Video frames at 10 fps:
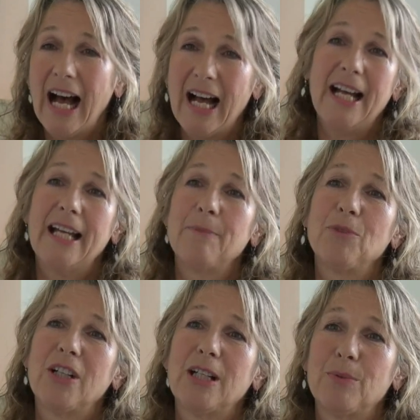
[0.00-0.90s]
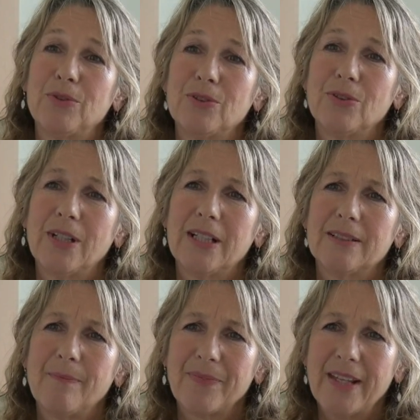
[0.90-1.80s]
I'm not able to do that.
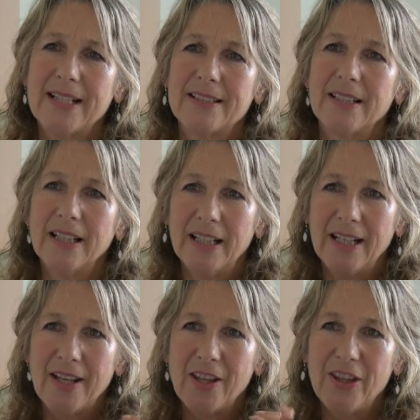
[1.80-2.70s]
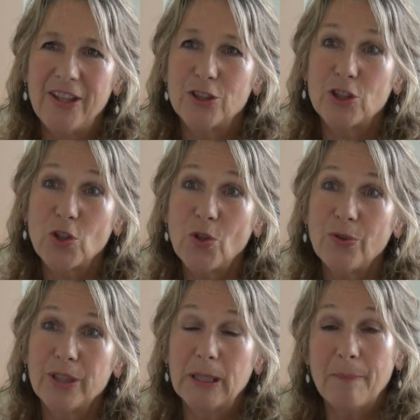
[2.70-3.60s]
That's the
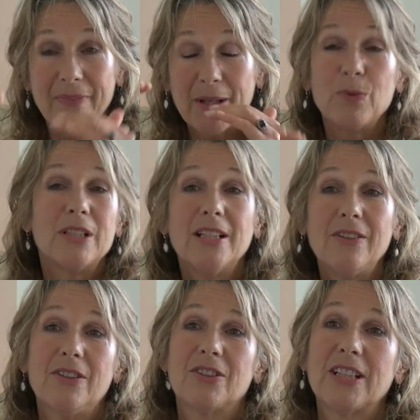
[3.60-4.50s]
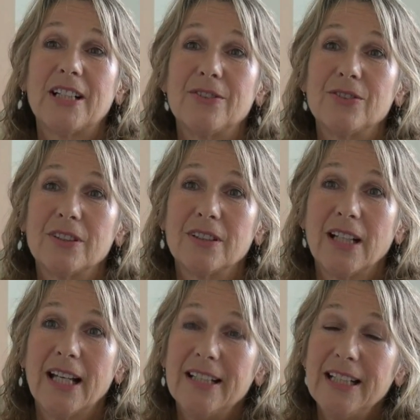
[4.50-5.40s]
story that we tell ourselves.
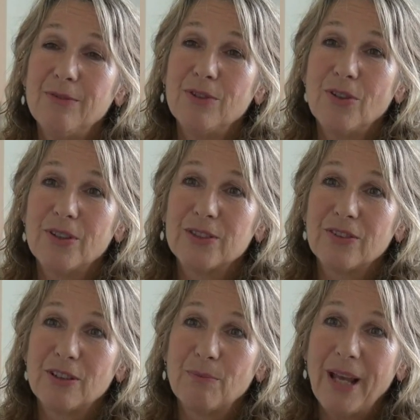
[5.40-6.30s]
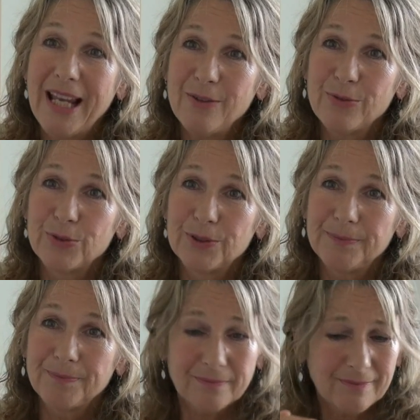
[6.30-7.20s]
And even though it's very
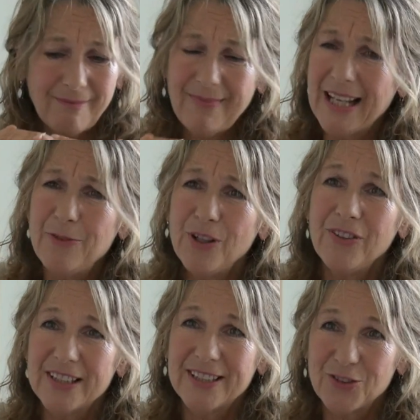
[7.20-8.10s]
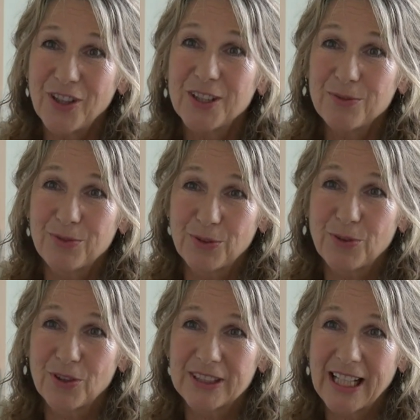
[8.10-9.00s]
painful and very destructive, of
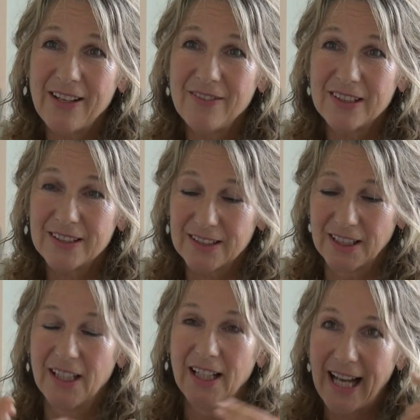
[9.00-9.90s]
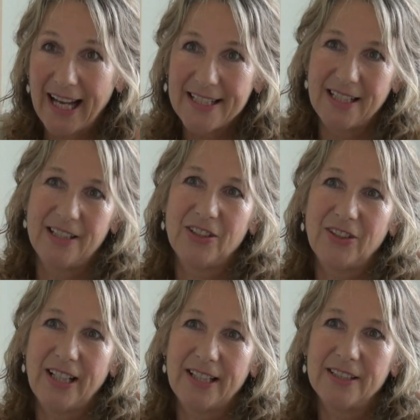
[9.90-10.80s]
course, to have this idea in your
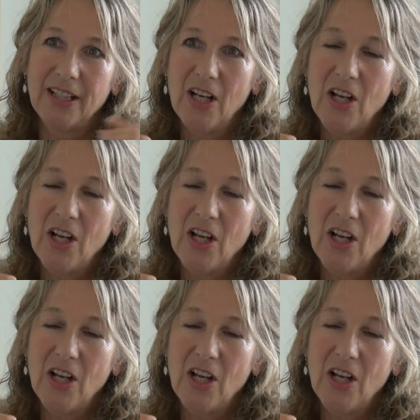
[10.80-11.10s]
head,